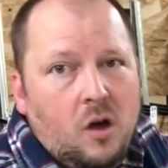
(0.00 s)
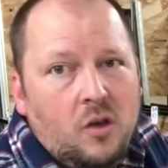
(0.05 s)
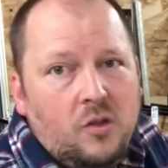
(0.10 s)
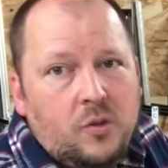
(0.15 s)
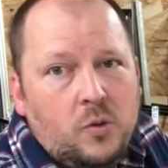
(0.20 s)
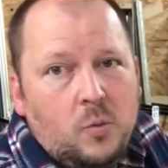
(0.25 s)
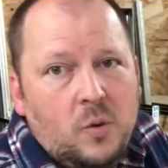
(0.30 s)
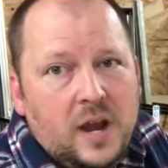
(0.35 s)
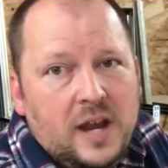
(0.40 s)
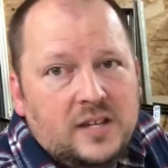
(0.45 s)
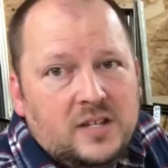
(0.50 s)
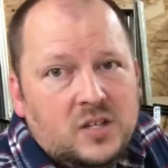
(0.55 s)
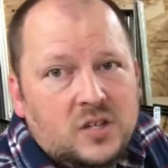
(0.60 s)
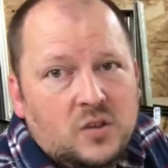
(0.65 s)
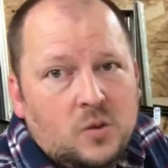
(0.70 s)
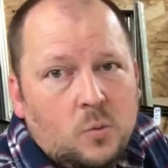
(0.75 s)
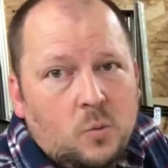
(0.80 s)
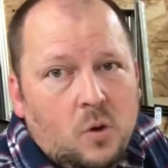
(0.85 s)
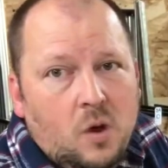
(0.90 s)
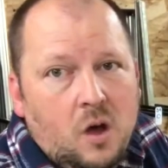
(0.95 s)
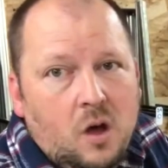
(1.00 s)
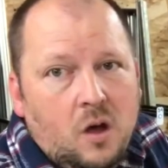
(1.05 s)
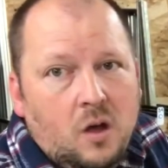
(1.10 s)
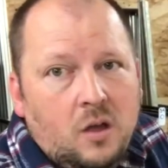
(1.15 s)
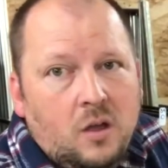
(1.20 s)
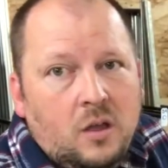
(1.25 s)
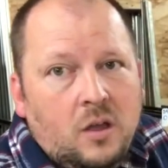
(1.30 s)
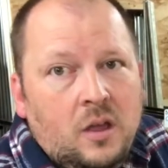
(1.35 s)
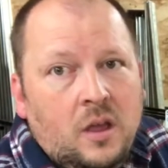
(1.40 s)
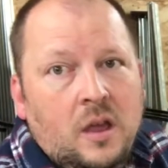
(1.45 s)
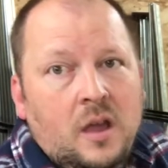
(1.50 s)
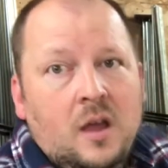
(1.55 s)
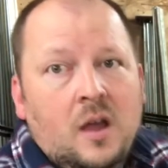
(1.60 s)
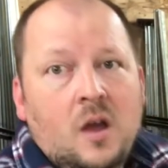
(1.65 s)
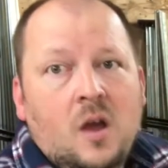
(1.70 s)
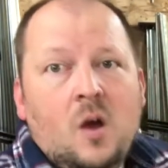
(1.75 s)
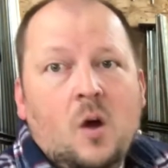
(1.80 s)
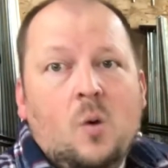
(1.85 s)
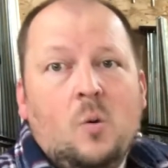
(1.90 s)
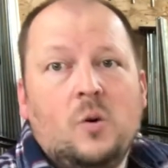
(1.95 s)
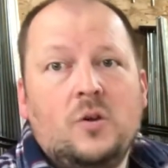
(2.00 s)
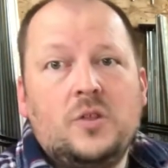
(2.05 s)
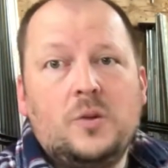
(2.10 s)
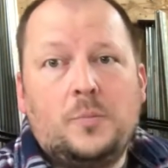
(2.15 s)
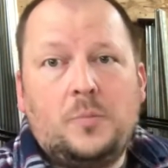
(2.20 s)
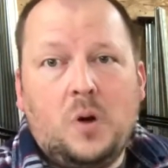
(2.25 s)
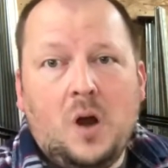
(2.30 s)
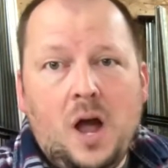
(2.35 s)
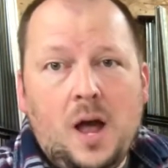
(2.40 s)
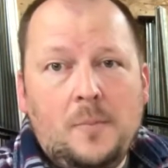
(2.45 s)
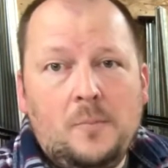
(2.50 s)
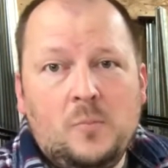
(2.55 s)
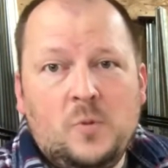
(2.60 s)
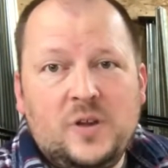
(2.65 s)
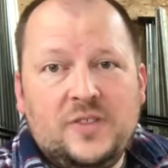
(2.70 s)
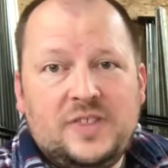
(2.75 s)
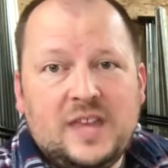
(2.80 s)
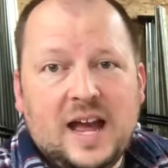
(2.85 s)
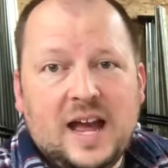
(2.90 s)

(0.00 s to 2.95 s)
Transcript: the way to the wall. Well, the problem with that